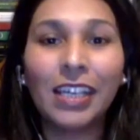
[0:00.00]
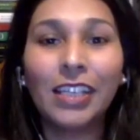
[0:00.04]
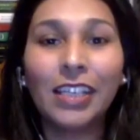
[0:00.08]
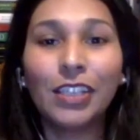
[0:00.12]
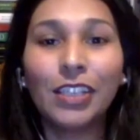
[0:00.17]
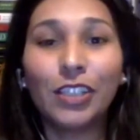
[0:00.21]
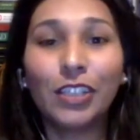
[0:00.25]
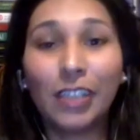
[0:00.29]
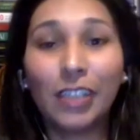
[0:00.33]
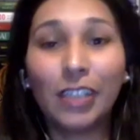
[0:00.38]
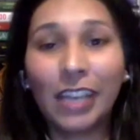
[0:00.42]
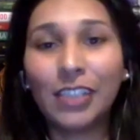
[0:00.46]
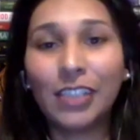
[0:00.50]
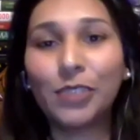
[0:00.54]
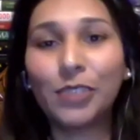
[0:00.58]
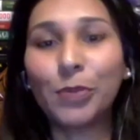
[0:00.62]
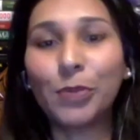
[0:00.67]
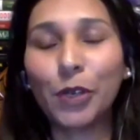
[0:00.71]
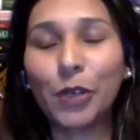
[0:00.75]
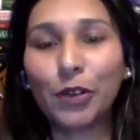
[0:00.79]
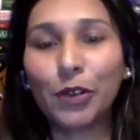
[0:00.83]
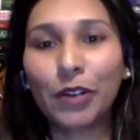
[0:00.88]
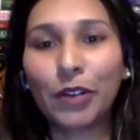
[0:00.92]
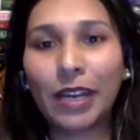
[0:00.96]
Tonight's
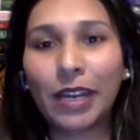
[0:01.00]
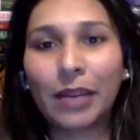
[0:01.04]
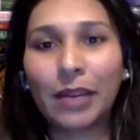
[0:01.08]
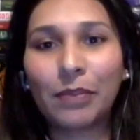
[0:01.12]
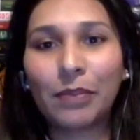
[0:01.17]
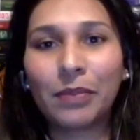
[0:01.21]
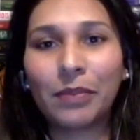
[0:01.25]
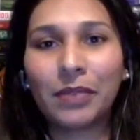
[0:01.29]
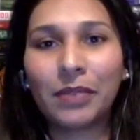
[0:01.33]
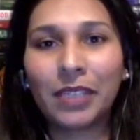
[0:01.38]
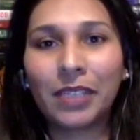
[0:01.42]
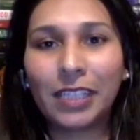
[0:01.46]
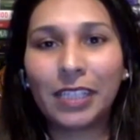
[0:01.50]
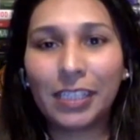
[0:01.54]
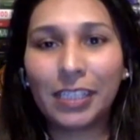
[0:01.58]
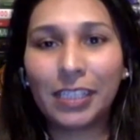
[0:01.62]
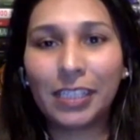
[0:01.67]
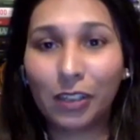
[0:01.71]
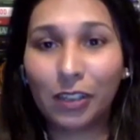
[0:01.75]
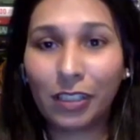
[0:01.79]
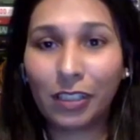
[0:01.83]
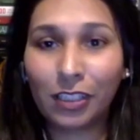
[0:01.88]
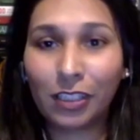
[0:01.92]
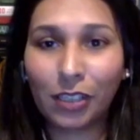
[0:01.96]
program is
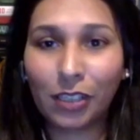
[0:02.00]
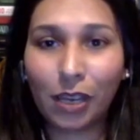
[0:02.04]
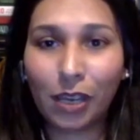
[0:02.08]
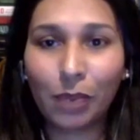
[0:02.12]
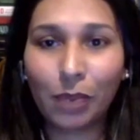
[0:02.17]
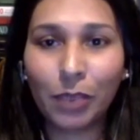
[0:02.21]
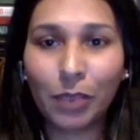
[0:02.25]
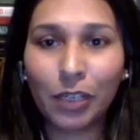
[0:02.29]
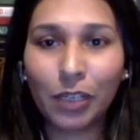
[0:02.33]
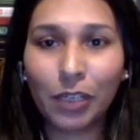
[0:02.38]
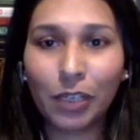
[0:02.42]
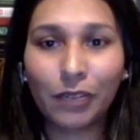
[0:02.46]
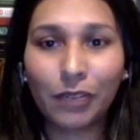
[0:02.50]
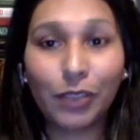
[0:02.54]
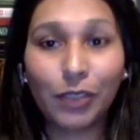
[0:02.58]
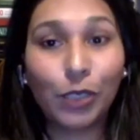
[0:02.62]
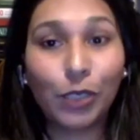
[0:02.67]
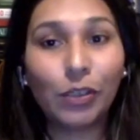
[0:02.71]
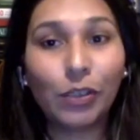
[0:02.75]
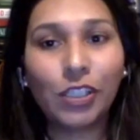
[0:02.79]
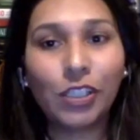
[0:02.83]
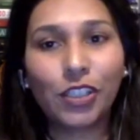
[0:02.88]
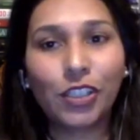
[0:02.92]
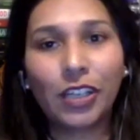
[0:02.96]
on the topic of
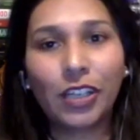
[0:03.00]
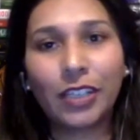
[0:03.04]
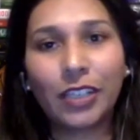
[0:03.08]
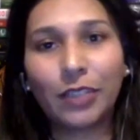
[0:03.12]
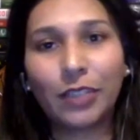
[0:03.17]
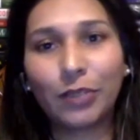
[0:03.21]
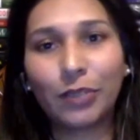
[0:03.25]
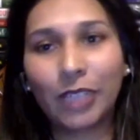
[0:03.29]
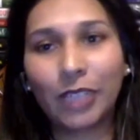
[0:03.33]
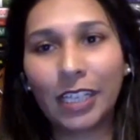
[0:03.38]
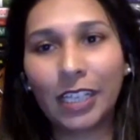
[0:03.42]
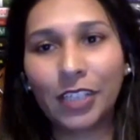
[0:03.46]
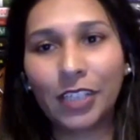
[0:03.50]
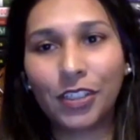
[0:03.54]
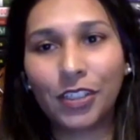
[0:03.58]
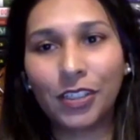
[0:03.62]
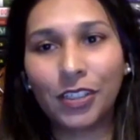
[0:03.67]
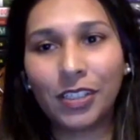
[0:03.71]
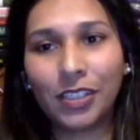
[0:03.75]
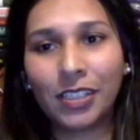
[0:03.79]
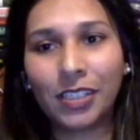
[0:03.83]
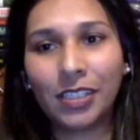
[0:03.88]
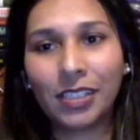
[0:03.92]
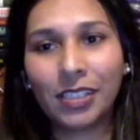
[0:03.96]
U.S.-China
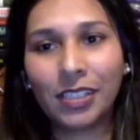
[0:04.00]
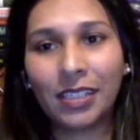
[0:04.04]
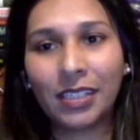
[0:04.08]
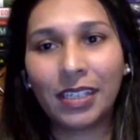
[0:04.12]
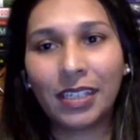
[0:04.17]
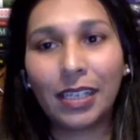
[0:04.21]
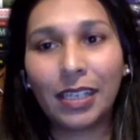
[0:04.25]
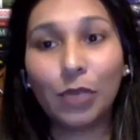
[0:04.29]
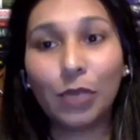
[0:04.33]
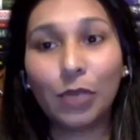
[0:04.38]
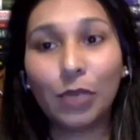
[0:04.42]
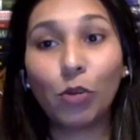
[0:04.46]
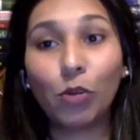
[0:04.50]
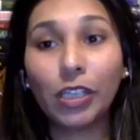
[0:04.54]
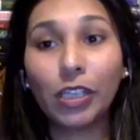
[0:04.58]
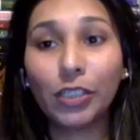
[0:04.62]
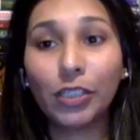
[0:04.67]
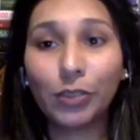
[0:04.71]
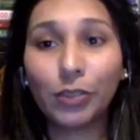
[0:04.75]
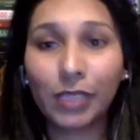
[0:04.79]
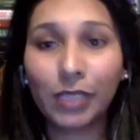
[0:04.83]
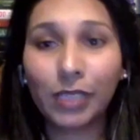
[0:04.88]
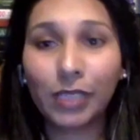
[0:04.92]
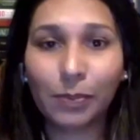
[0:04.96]
relations and what
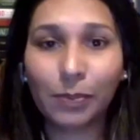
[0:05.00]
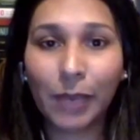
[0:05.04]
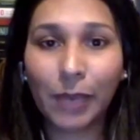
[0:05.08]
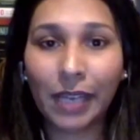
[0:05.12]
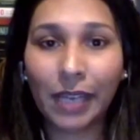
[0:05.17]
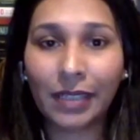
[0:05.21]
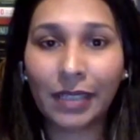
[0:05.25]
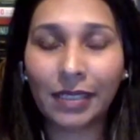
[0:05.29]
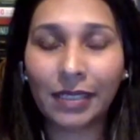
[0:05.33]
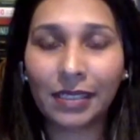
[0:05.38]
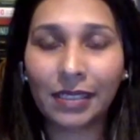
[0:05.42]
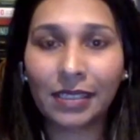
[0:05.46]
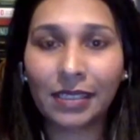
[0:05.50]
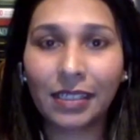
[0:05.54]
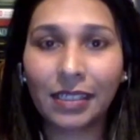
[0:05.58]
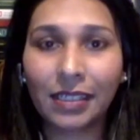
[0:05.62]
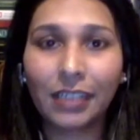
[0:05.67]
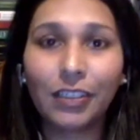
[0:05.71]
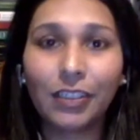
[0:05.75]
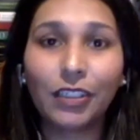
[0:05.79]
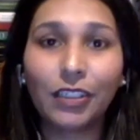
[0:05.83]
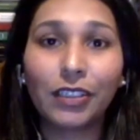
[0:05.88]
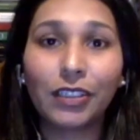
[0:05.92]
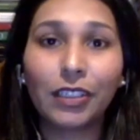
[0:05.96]
to expect
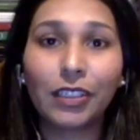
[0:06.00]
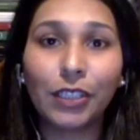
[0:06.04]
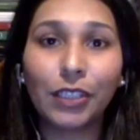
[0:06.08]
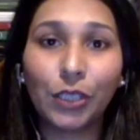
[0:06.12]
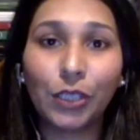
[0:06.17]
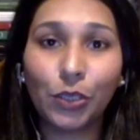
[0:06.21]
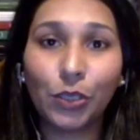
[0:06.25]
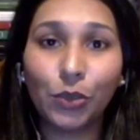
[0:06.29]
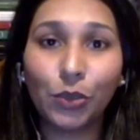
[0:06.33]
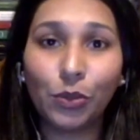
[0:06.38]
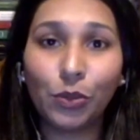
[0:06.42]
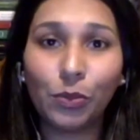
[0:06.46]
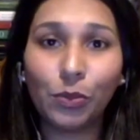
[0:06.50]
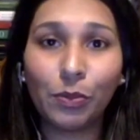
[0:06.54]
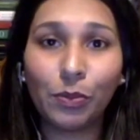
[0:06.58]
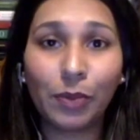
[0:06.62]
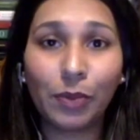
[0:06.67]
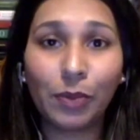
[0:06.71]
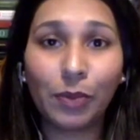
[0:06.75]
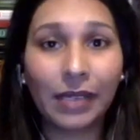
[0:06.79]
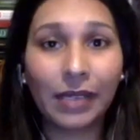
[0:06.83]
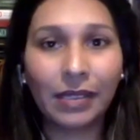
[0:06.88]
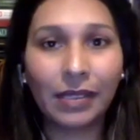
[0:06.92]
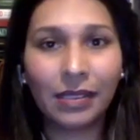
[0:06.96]
under the new
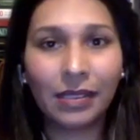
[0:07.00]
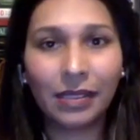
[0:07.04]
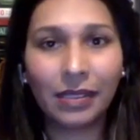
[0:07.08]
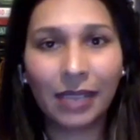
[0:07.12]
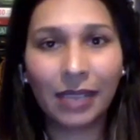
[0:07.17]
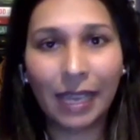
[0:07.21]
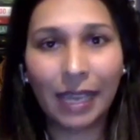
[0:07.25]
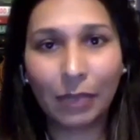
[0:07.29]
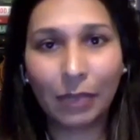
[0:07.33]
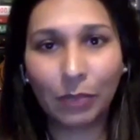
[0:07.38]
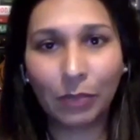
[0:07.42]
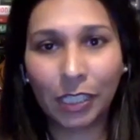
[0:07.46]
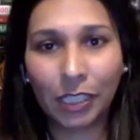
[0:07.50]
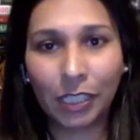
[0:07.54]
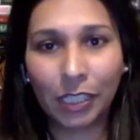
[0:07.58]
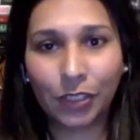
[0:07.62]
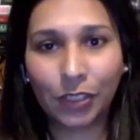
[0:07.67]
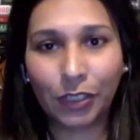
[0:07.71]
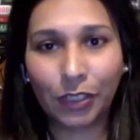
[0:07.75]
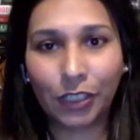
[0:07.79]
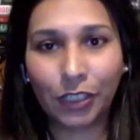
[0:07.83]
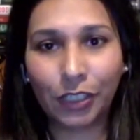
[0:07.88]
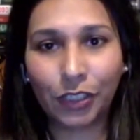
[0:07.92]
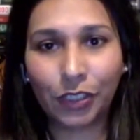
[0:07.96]
Biden
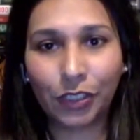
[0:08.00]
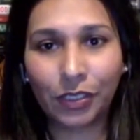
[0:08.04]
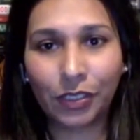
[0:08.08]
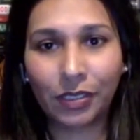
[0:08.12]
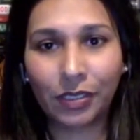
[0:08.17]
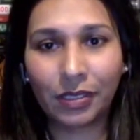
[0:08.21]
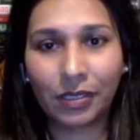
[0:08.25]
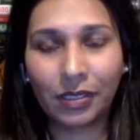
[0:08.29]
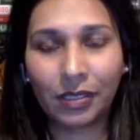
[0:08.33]
administration.